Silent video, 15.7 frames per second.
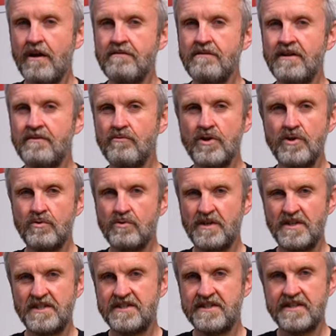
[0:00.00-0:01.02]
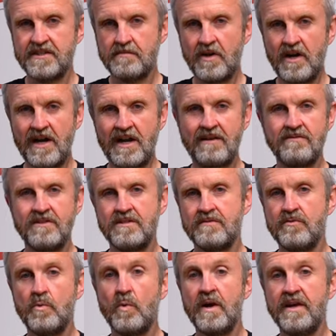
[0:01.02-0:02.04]
only real criticism I have is
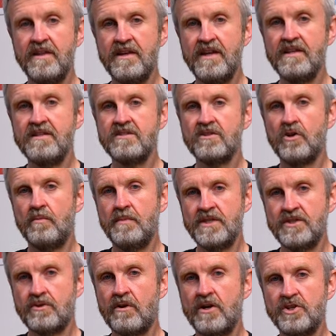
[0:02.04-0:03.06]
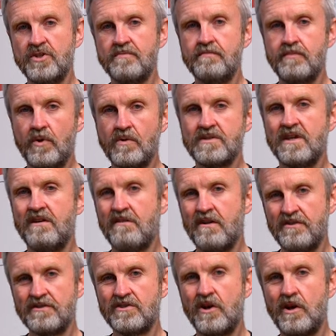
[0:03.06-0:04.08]
of the way the intercom integration blocks out
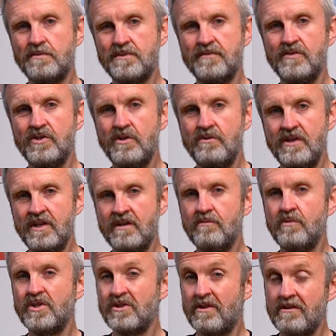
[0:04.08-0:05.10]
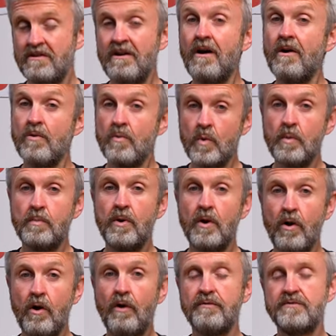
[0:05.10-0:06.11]
other types of unit, which I know will
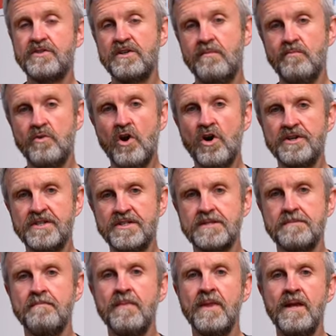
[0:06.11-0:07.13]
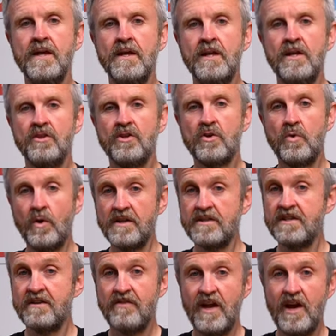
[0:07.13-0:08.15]
put off some riders. The
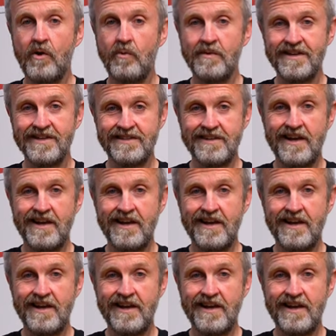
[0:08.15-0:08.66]
quality of the helmet is